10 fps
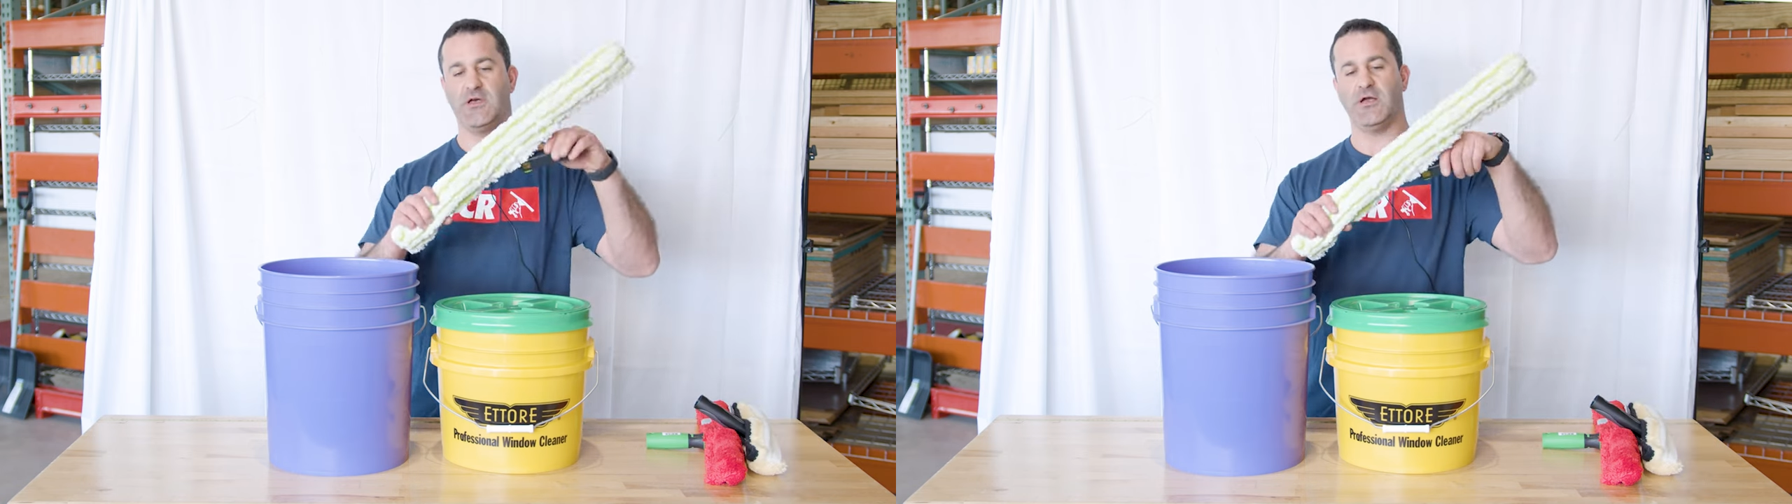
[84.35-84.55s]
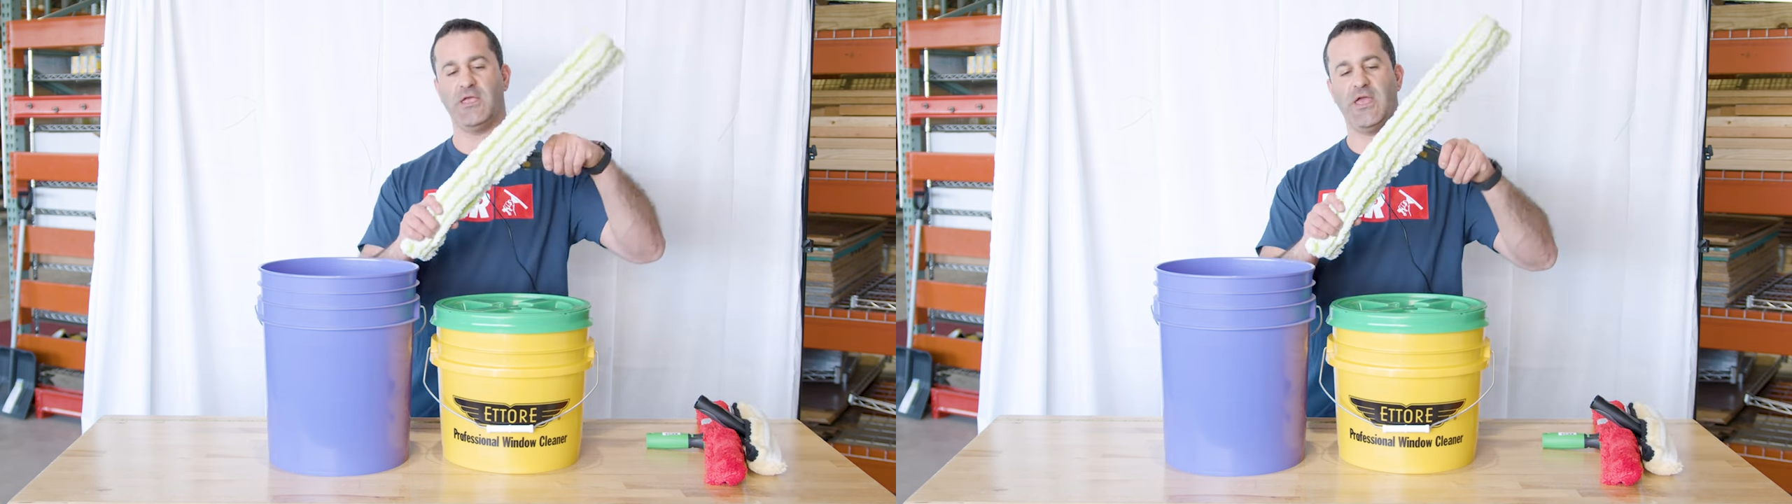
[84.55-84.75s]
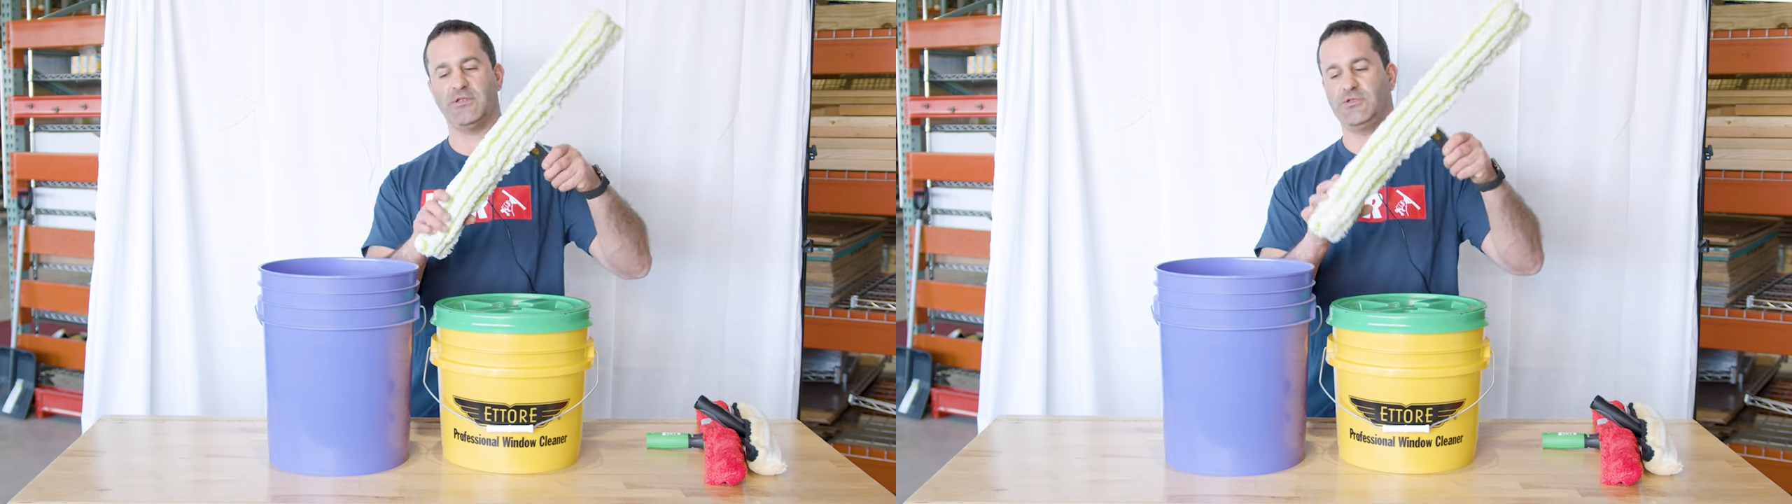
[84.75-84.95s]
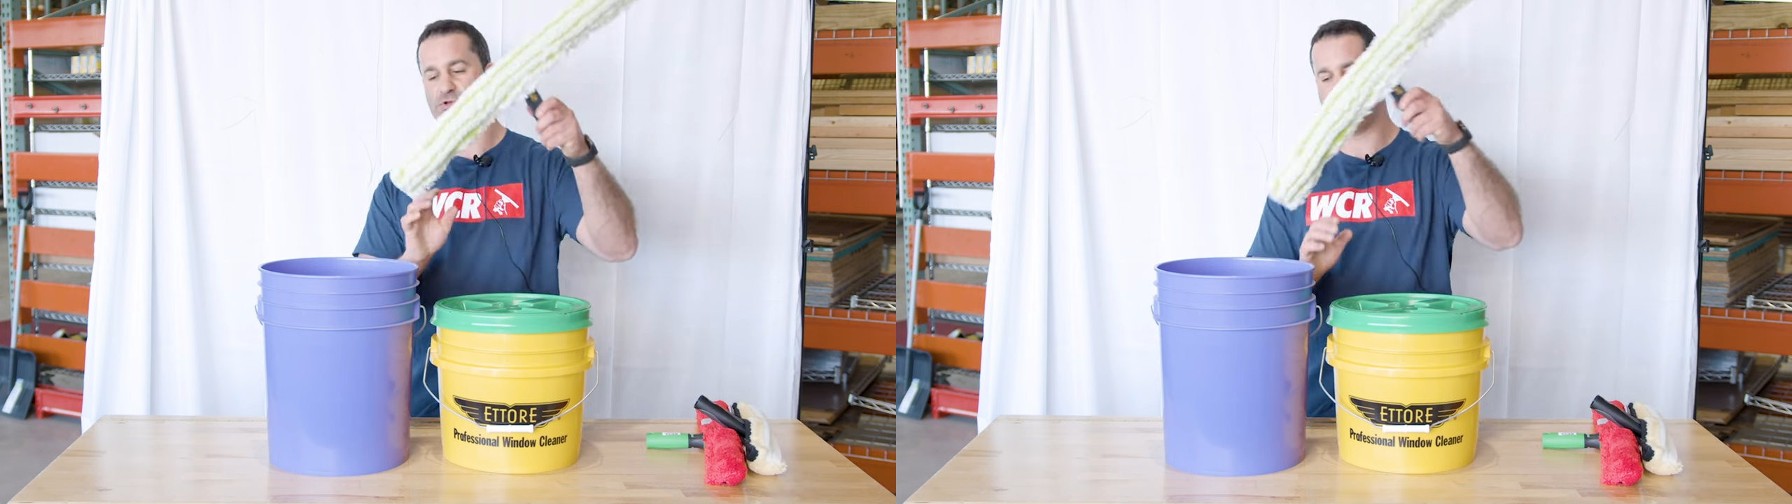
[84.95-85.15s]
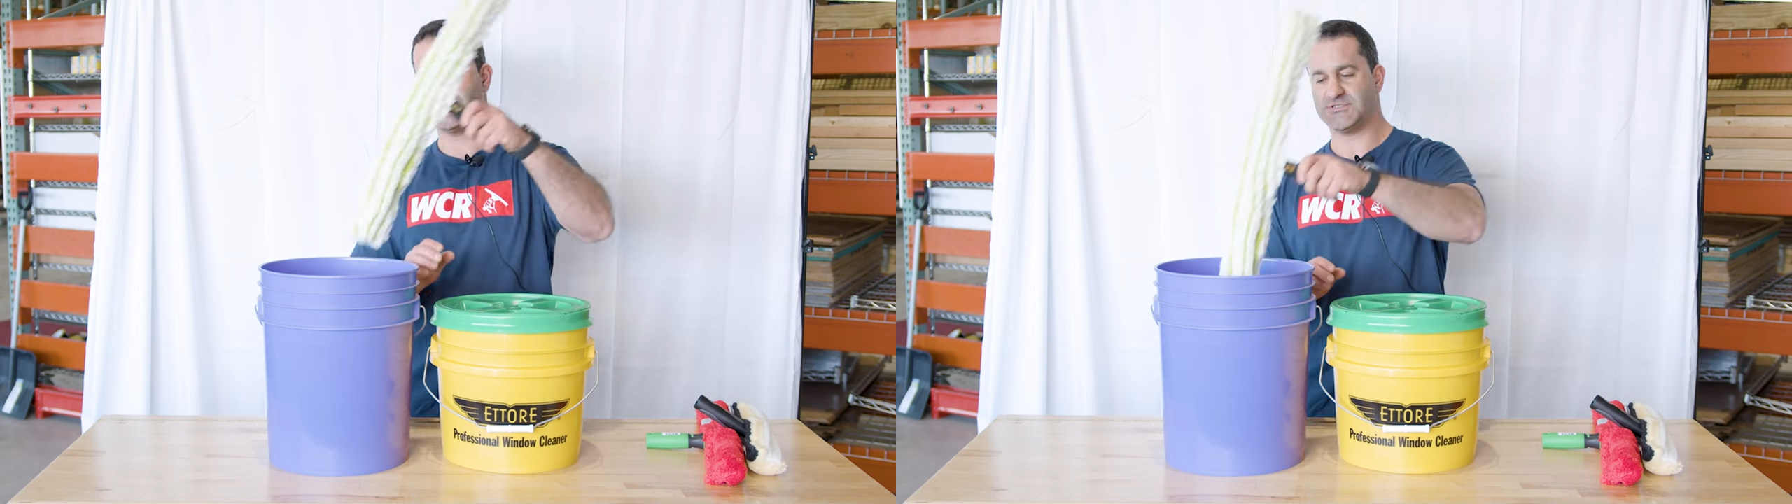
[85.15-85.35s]
Again,
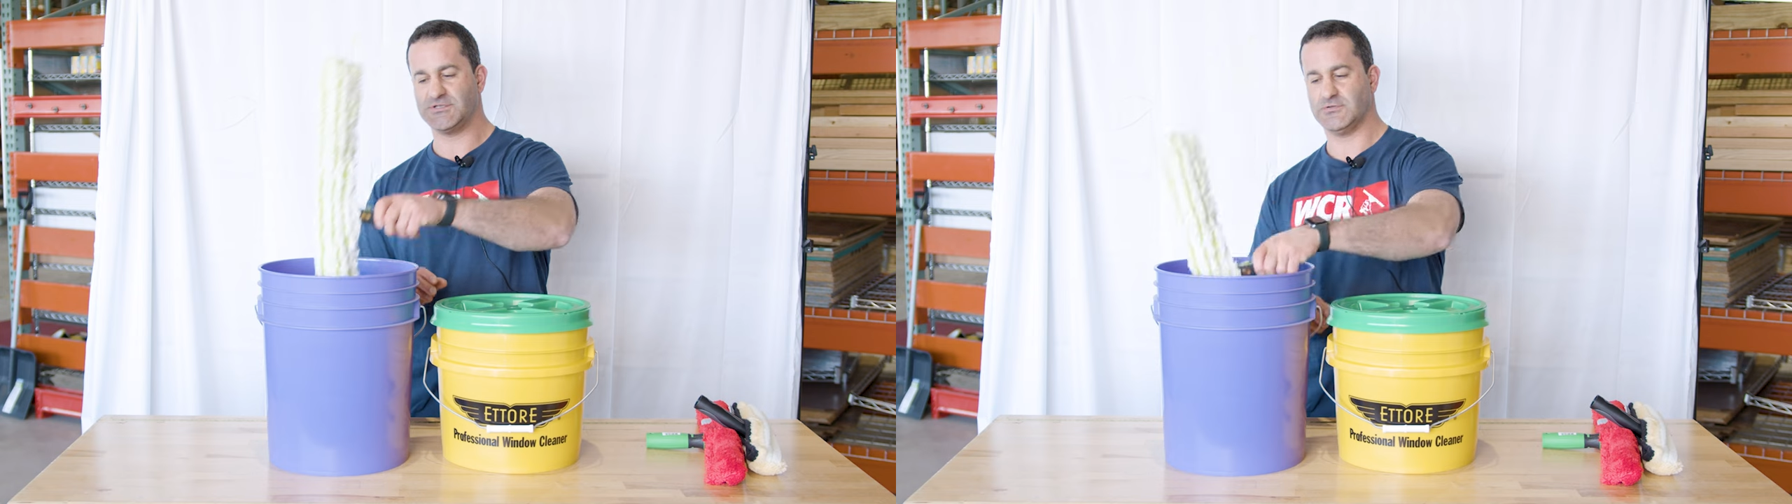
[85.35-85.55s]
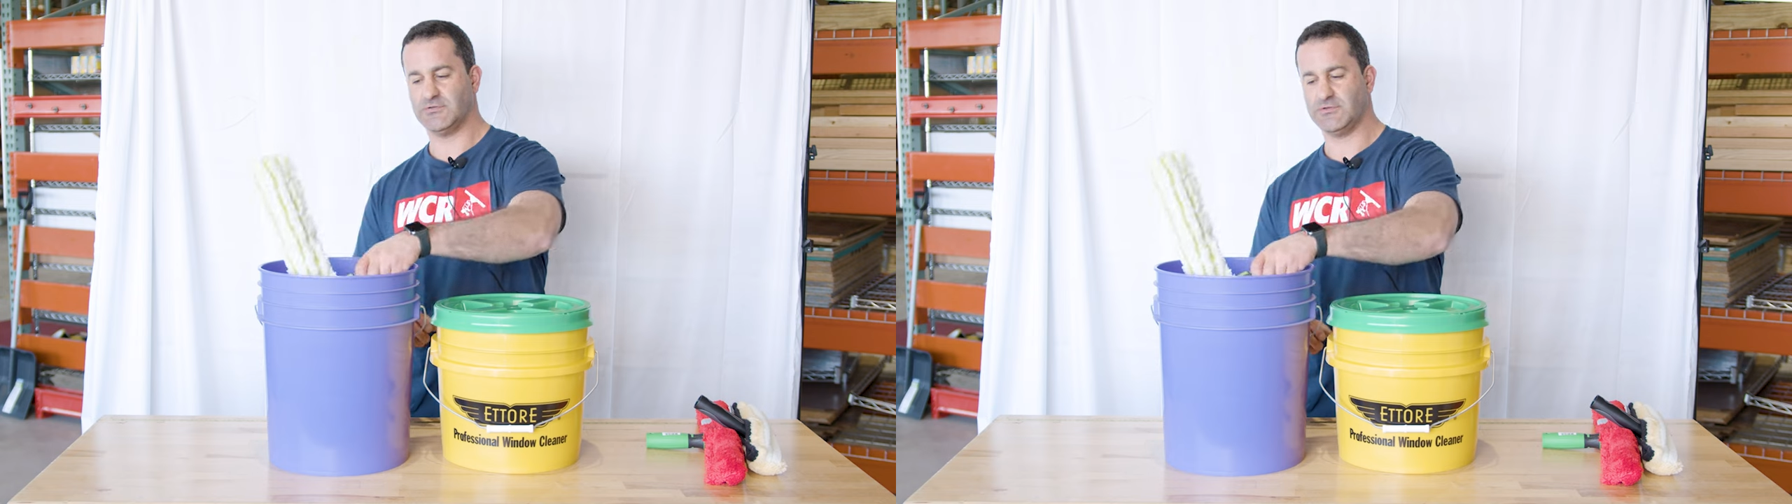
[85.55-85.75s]
you're just